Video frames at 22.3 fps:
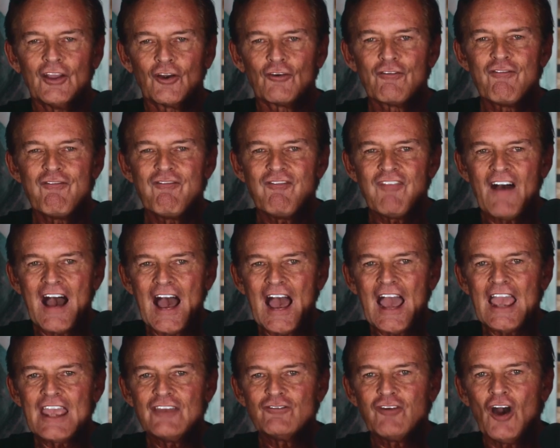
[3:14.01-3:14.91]
are
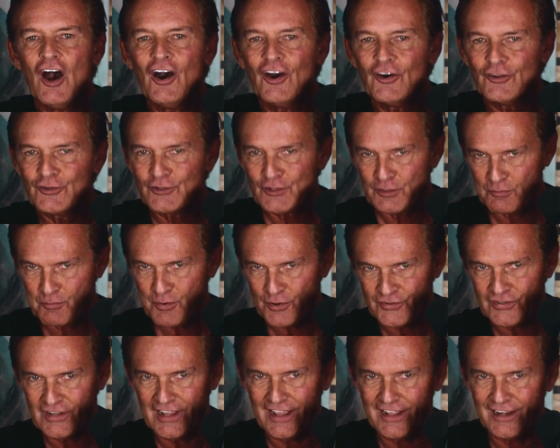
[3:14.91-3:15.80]

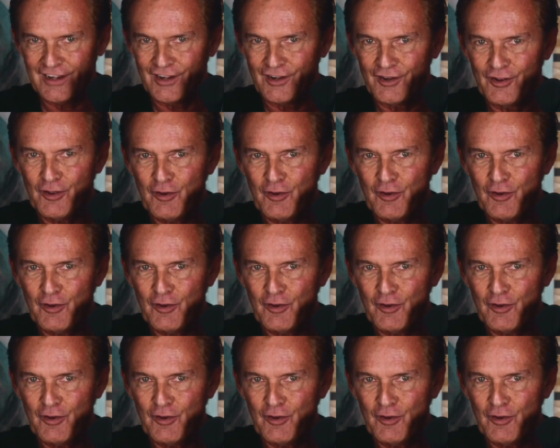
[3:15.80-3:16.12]
500%